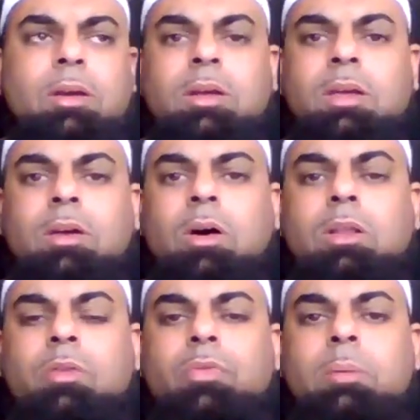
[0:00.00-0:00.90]
Okay,
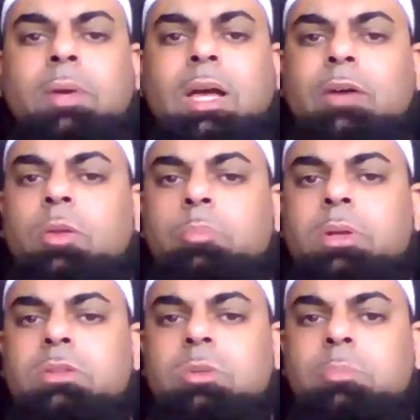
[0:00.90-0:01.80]
all of them have their
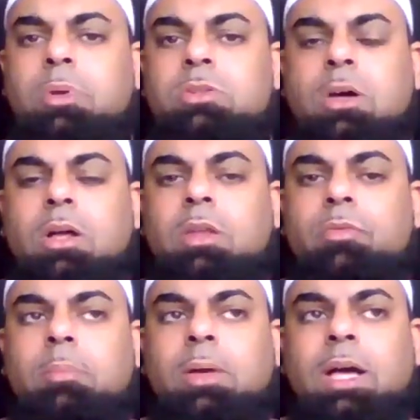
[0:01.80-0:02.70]
principles. All
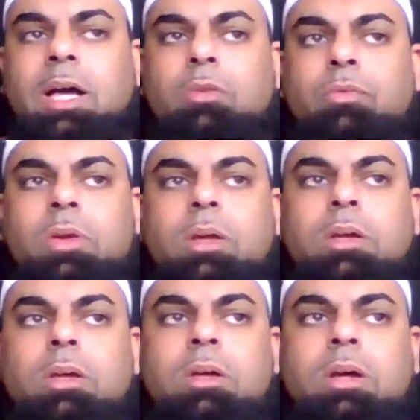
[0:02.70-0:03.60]
of them have
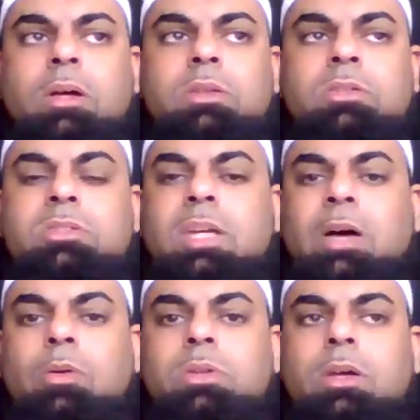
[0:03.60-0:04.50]
uh,
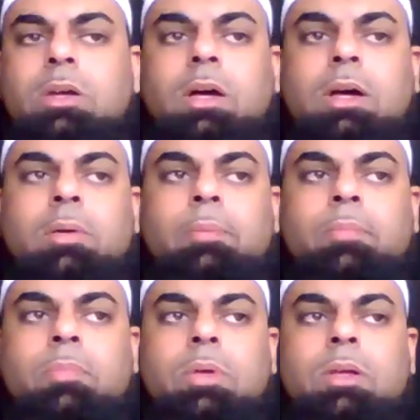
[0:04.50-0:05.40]
sound,
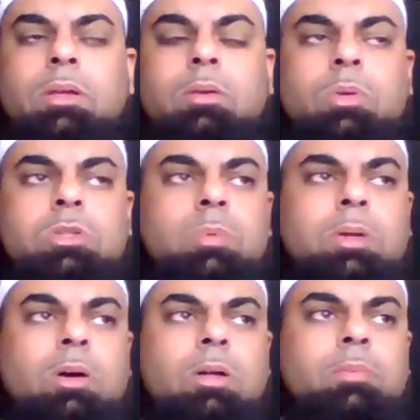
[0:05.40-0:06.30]
um, what's we
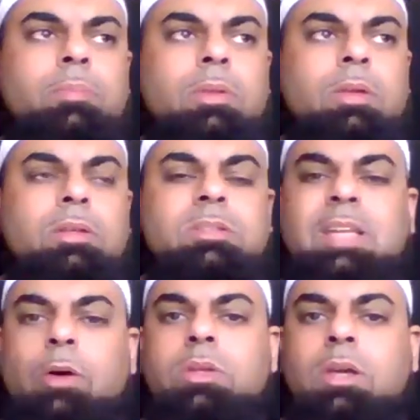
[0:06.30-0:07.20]
call,
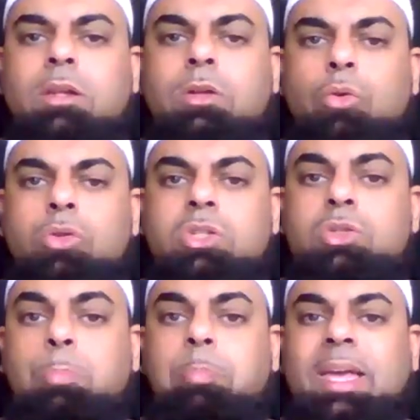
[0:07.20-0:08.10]
sound
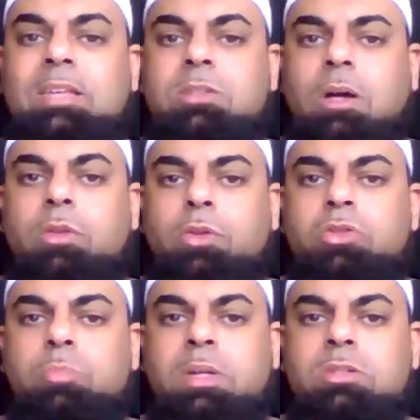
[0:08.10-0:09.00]
conclusions based on
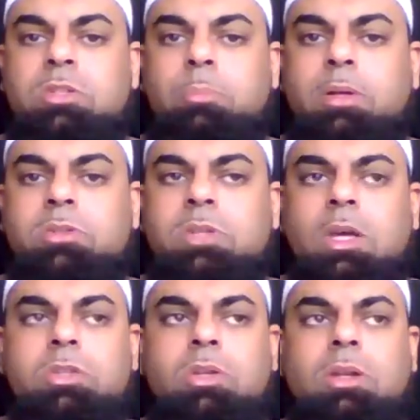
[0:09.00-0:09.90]
those principles.
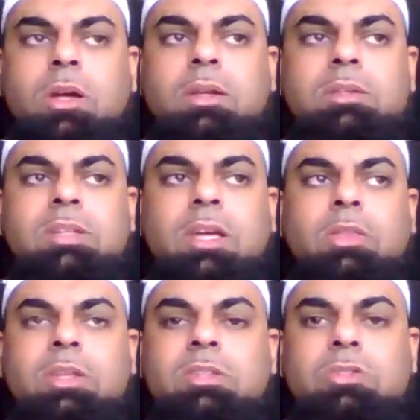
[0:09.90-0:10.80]
So they're not going to say
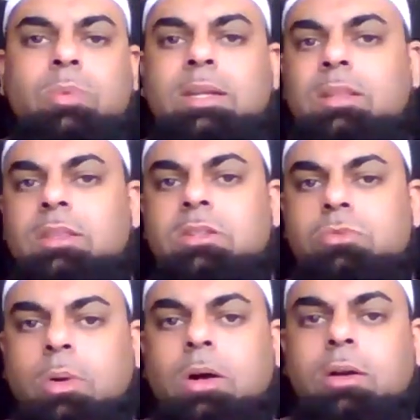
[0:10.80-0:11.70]
this is right and this
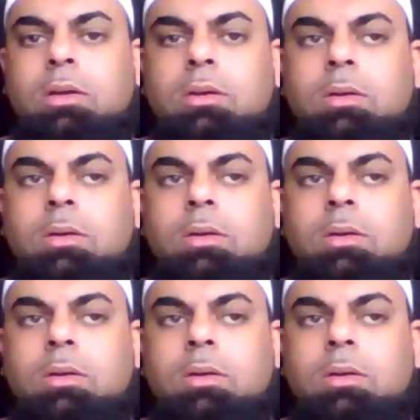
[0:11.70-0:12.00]
is wrong.